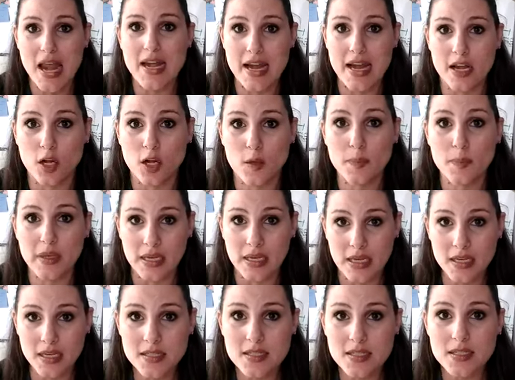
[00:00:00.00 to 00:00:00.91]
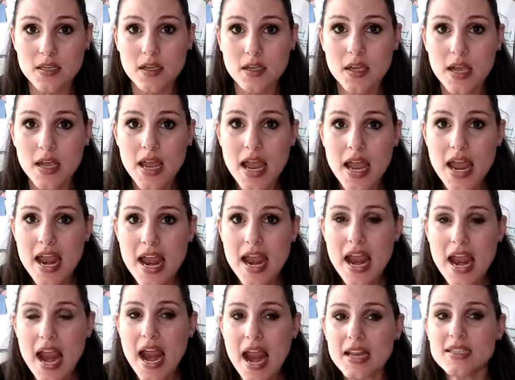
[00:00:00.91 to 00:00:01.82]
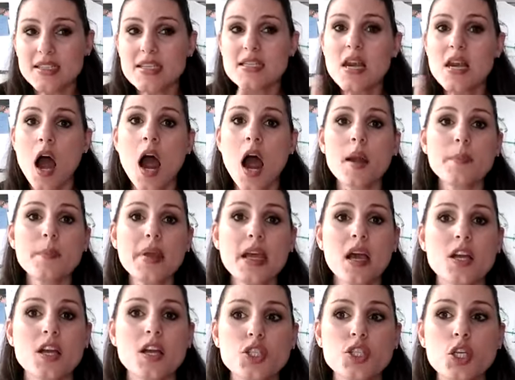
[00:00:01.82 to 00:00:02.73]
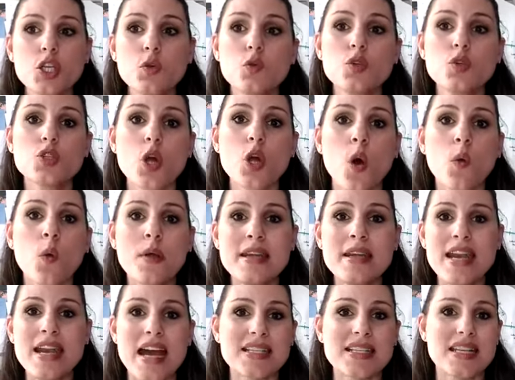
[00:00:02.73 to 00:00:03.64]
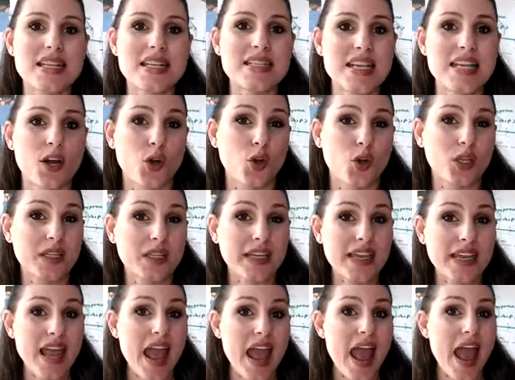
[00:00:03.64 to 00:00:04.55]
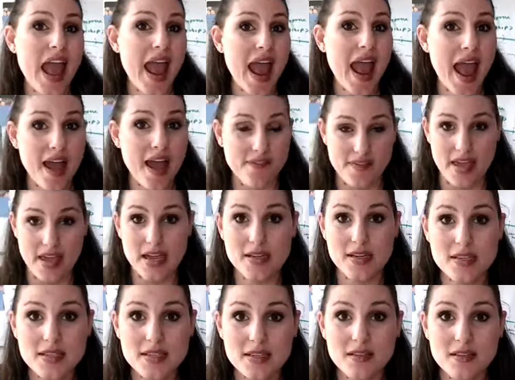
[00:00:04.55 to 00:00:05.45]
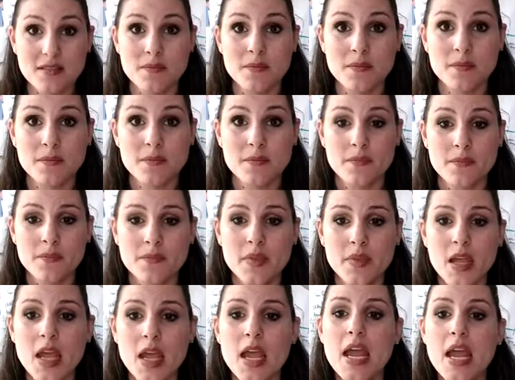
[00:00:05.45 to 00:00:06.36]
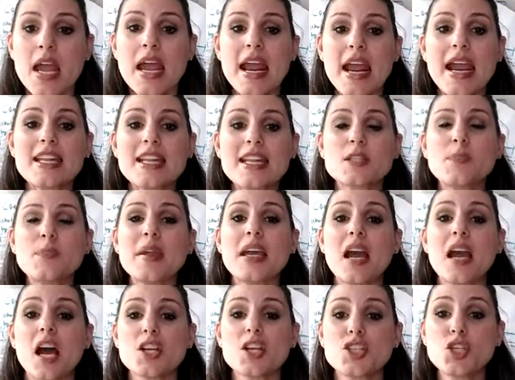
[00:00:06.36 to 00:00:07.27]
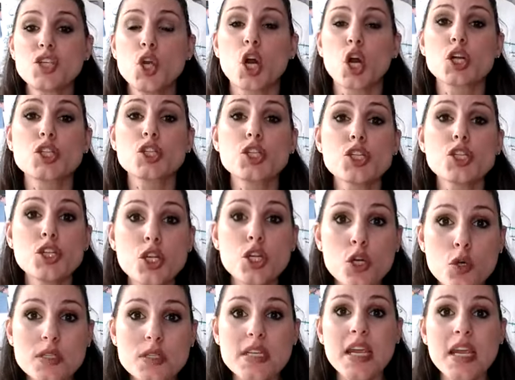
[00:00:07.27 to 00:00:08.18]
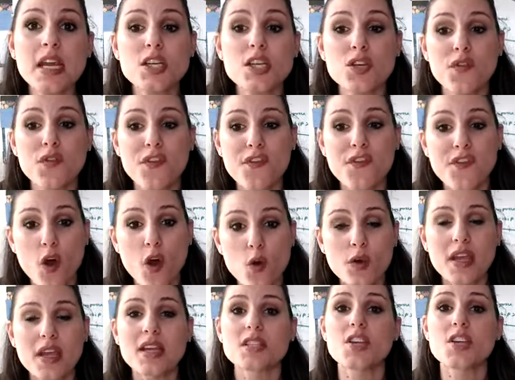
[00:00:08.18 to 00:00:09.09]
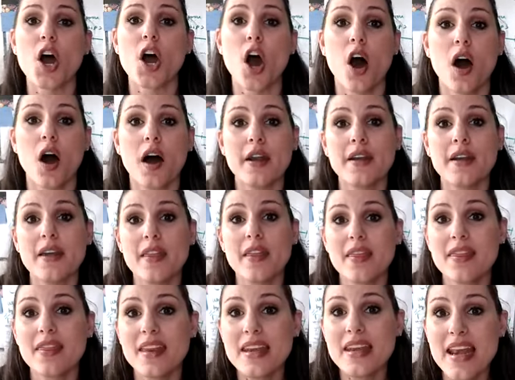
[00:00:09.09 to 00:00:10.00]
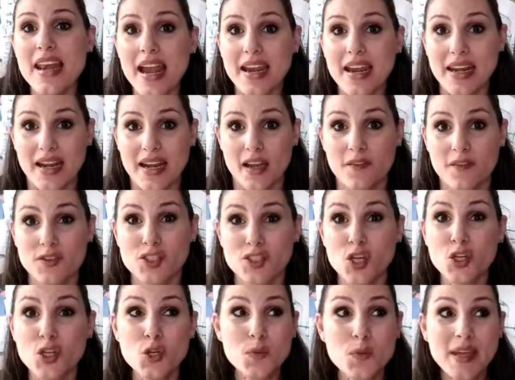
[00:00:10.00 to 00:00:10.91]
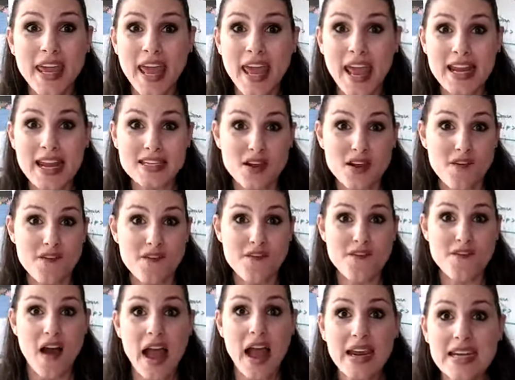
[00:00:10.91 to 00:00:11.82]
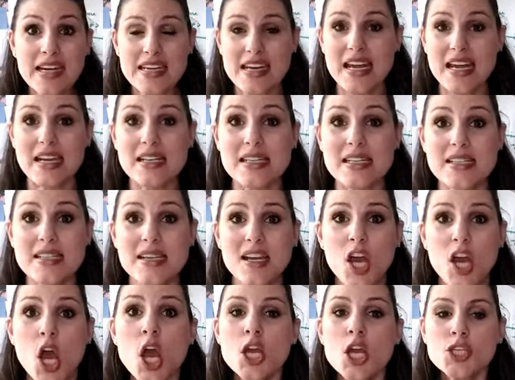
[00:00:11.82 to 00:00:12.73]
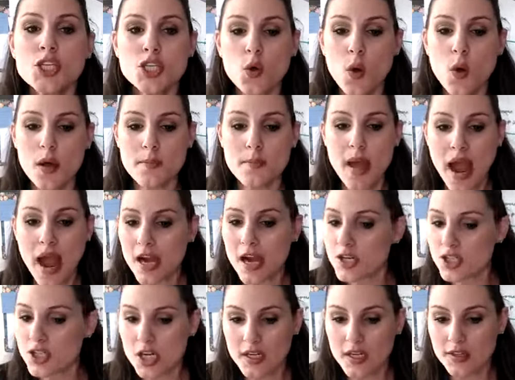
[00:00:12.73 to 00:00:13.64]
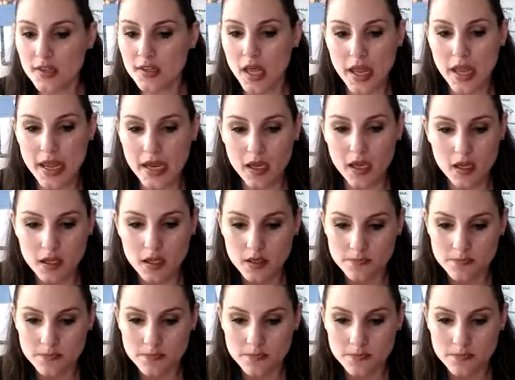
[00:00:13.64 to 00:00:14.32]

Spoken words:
inner peace, it's not because you don't necessarily have it. It's because you're choosing to focus on the negative, so you can't find it. So imagine, like,